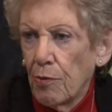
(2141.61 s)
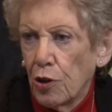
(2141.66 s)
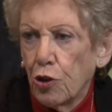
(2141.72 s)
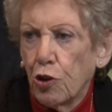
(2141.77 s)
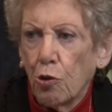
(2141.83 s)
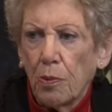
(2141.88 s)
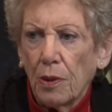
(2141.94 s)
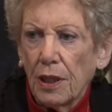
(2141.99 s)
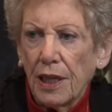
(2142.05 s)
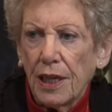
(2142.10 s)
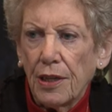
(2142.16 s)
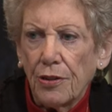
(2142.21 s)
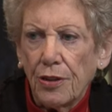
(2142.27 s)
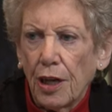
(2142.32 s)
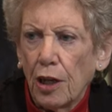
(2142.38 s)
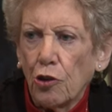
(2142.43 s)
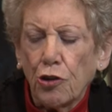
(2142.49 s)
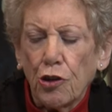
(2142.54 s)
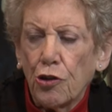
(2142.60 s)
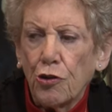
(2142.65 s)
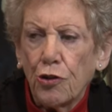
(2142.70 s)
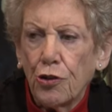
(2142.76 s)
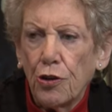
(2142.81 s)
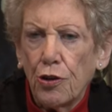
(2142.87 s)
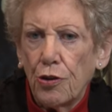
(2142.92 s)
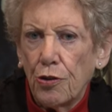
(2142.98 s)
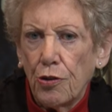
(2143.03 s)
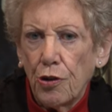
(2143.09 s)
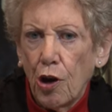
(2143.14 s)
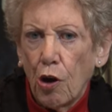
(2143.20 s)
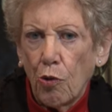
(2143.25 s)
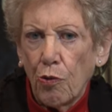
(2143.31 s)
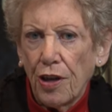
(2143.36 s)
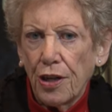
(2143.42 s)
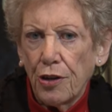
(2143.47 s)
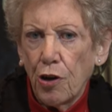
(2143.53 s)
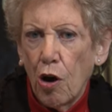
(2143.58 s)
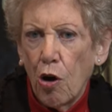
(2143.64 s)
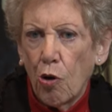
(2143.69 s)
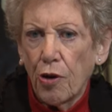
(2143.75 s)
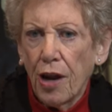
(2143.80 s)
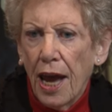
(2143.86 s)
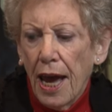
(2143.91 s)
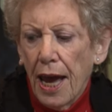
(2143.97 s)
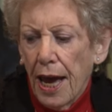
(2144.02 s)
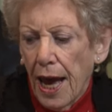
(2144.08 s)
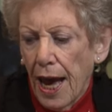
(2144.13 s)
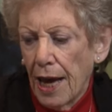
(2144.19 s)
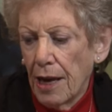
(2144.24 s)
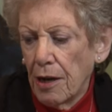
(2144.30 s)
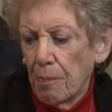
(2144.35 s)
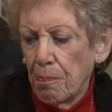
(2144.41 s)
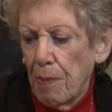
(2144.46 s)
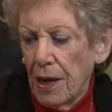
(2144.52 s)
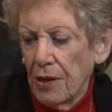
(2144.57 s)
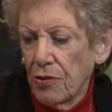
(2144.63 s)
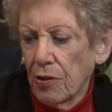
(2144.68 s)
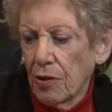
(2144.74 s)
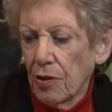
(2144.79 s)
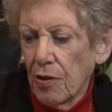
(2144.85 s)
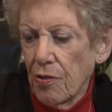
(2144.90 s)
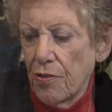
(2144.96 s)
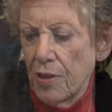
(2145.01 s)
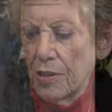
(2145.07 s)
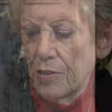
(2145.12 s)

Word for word: the Jubilee indulgence. No, they don't. And basically, the